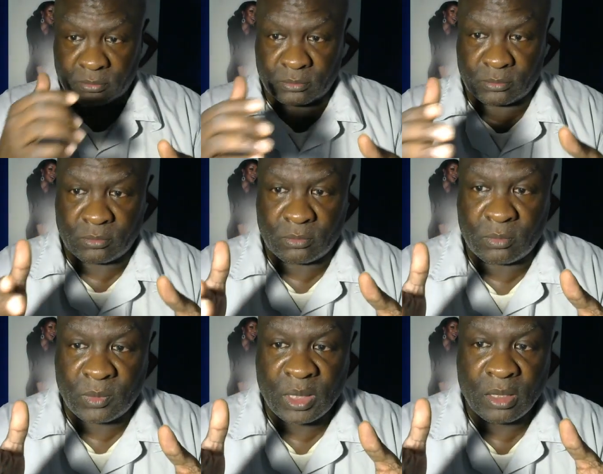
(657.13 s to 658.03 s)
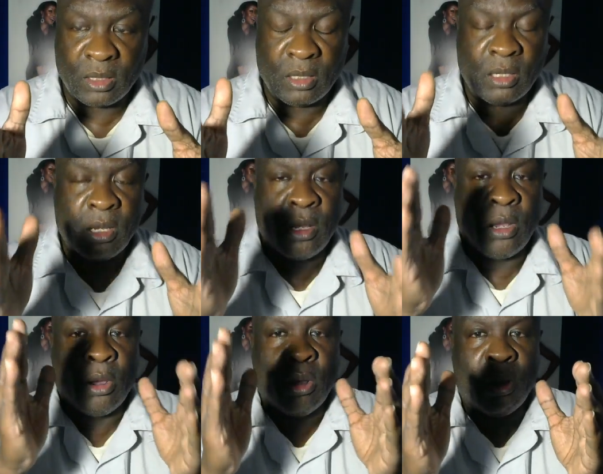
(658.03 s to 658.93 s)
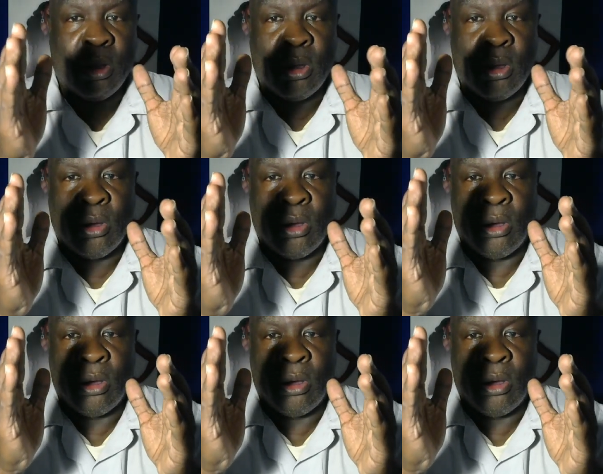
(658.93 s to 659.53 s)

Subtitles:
No one is speaking in this clip.